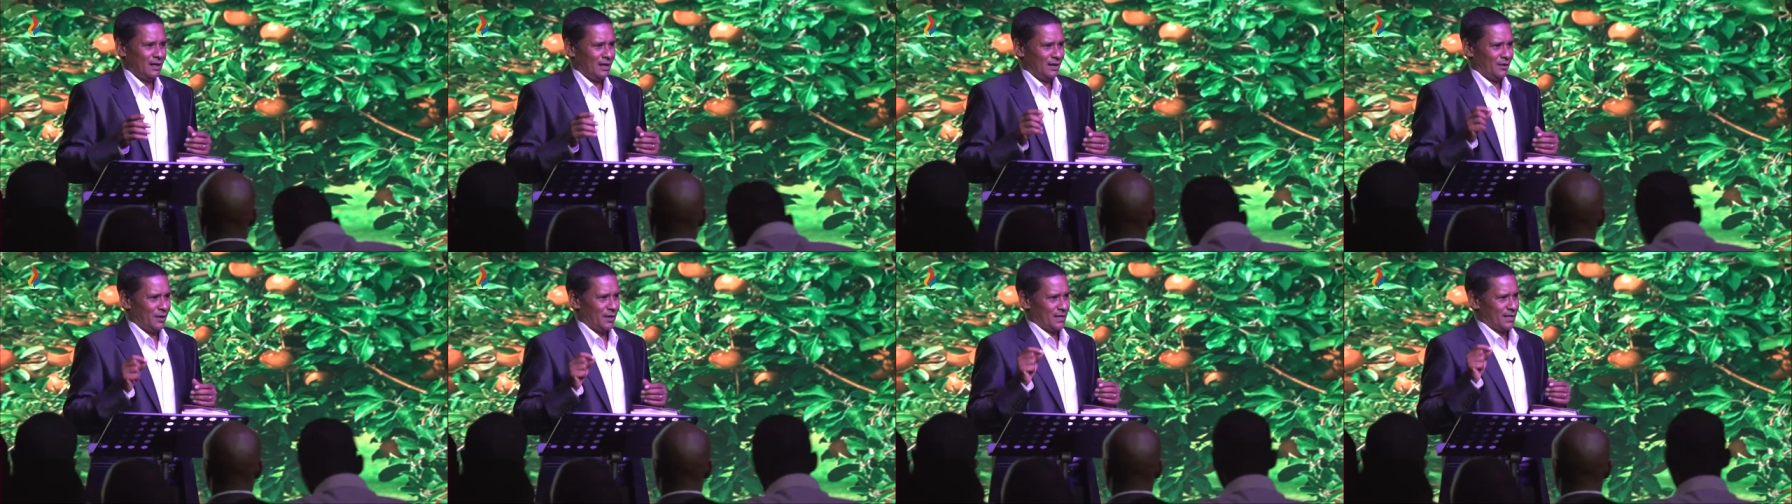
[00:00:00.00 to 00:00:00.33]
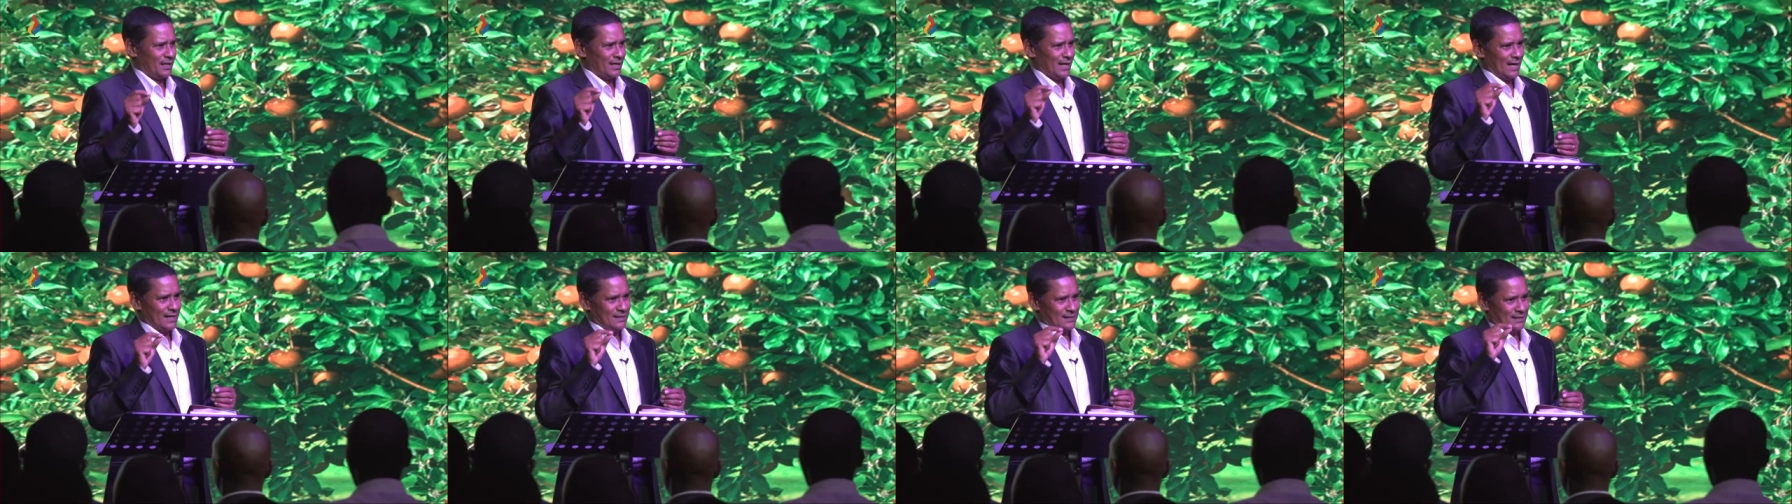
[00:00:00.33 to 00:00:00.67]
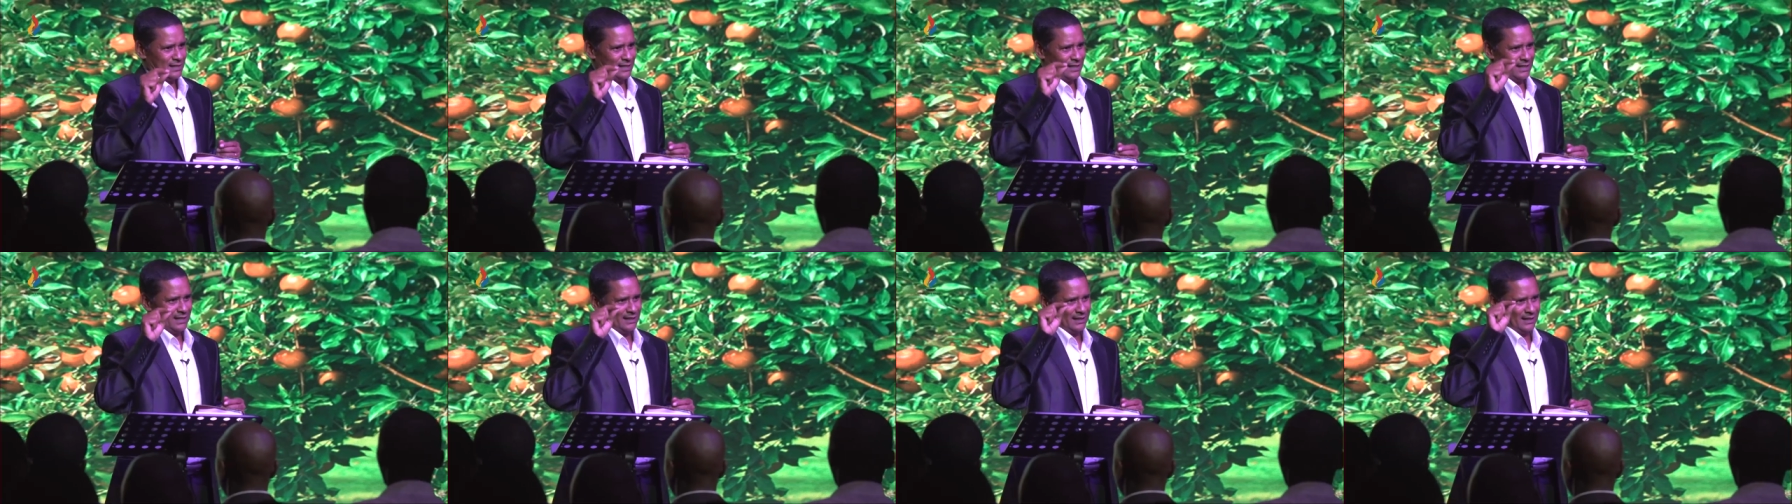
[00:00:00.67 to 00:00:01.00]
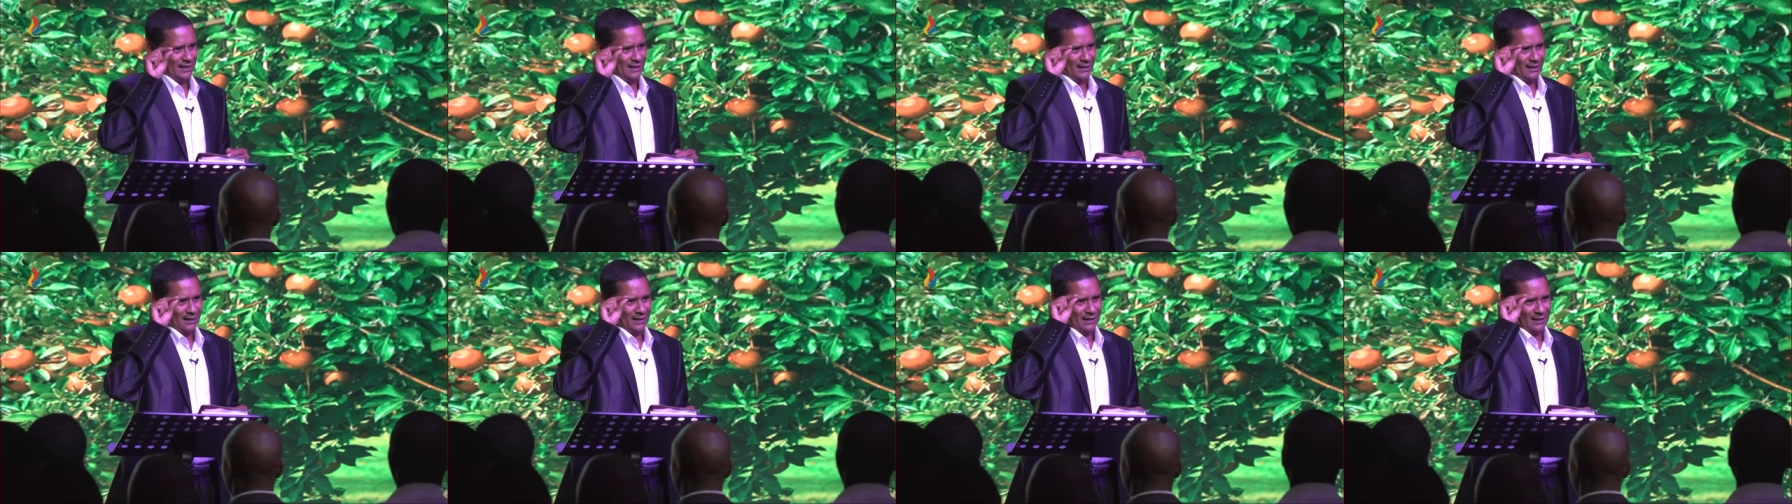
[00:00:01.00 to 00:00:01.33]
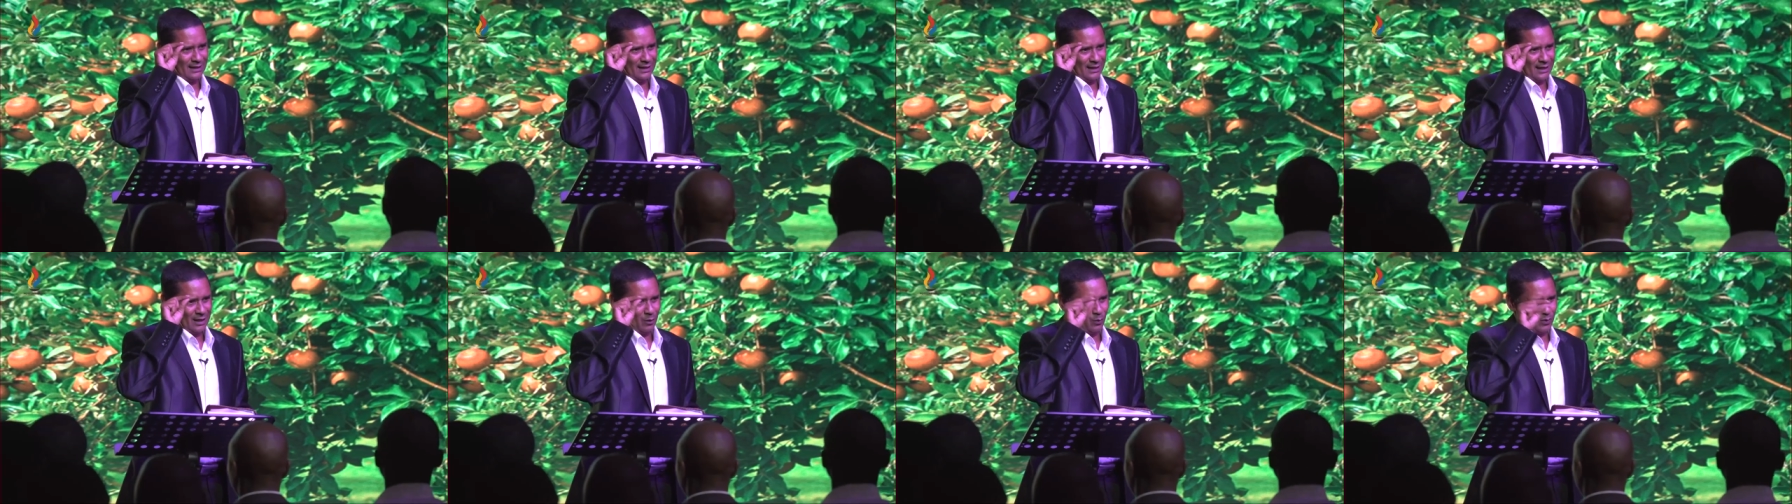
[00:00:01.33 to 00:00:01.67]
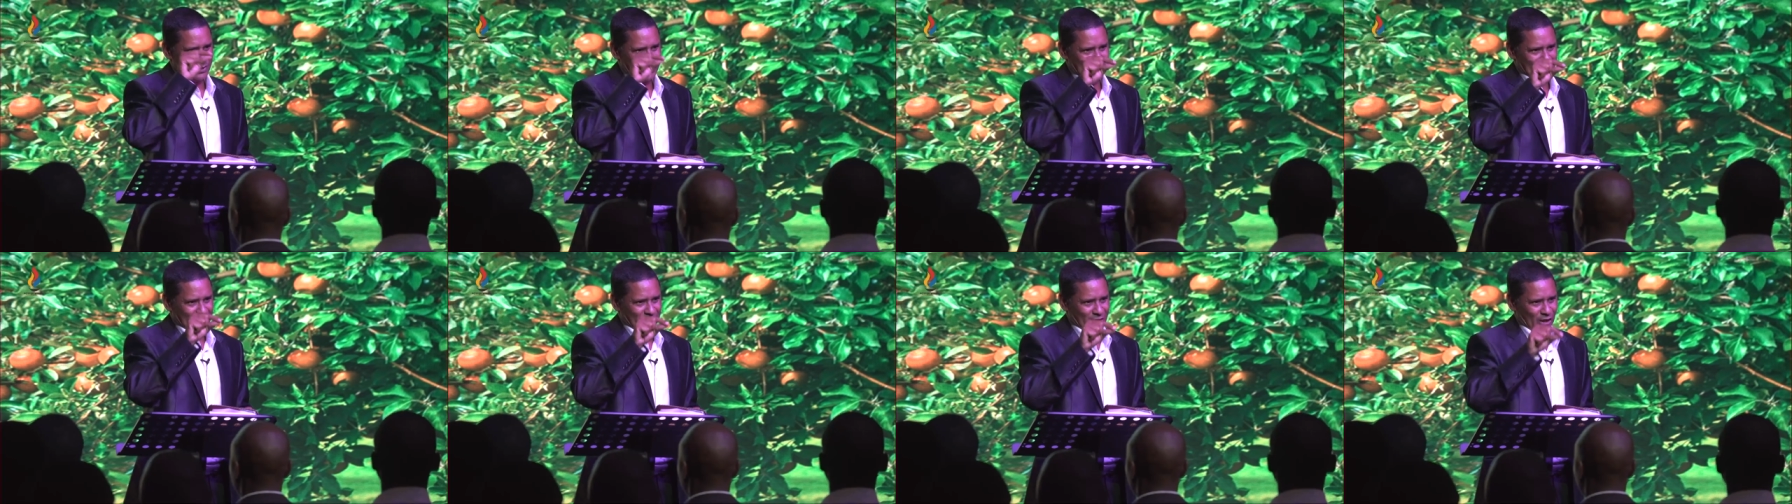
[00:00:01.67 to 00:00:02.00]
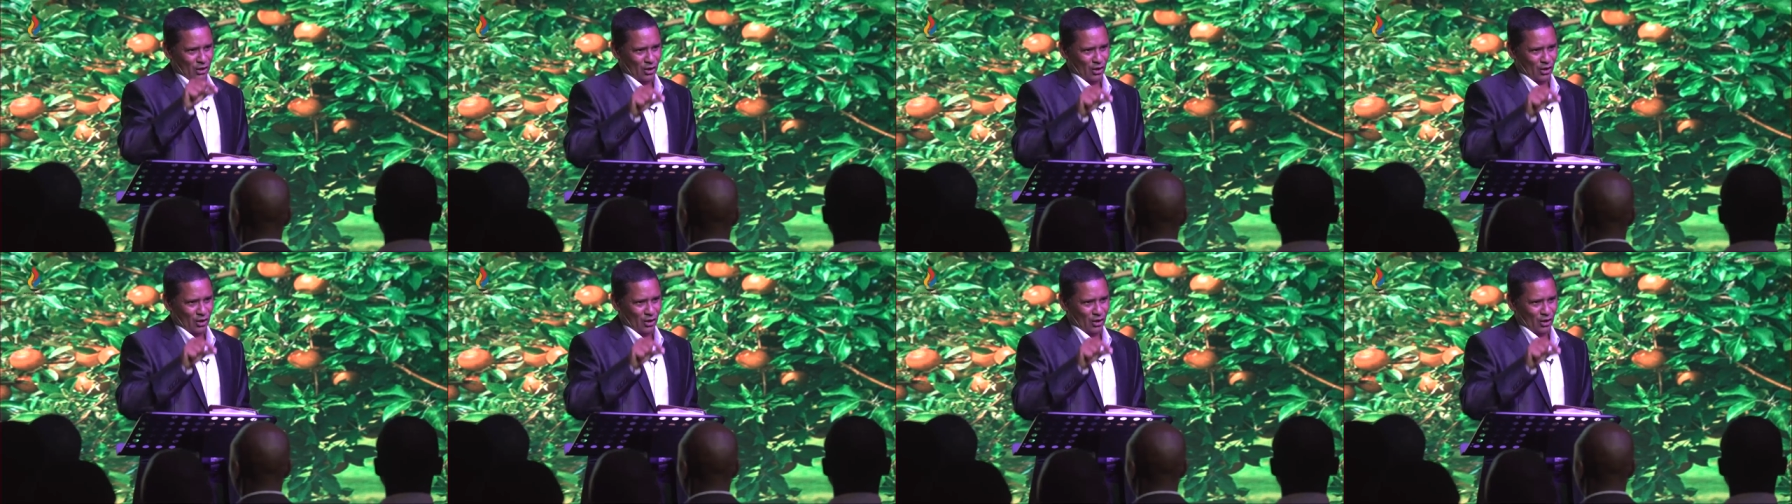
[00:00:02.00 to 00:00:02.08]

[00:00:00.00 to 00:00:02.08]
recognizing that it was at the